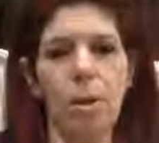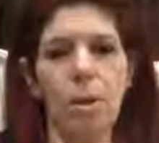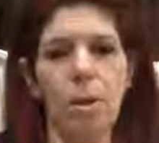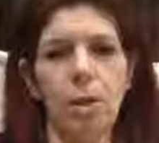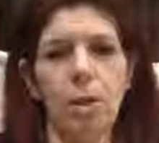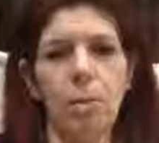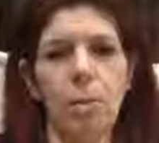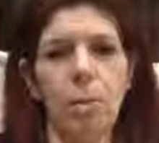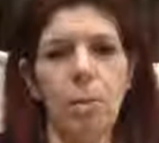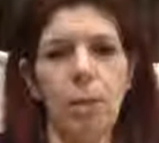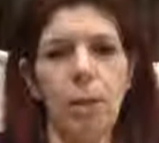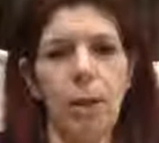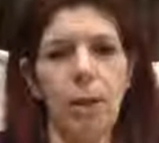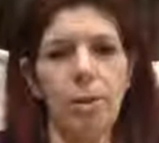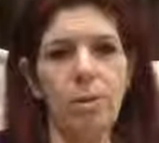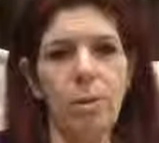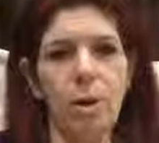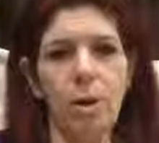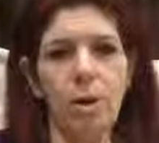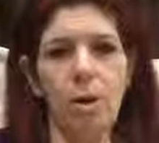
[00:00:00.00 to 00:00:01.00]
to be
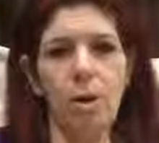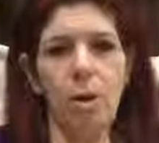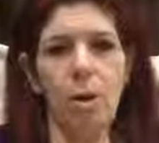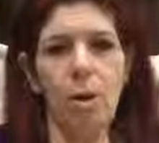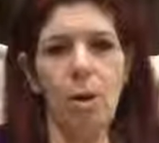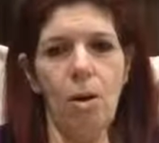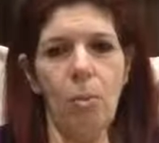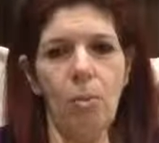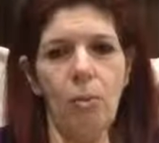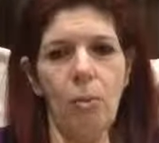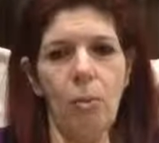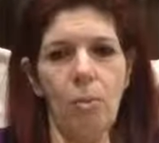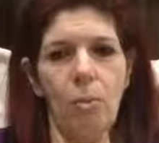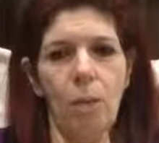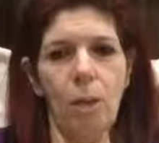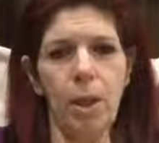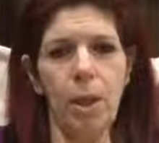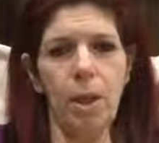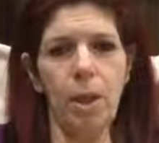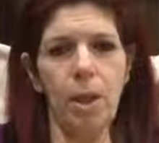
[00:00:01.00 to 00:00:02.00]
raised down the hall from
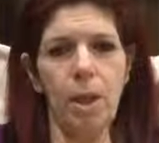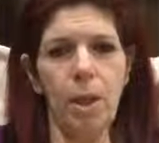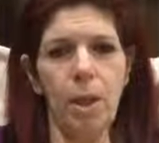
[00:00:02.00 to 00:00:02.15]
me,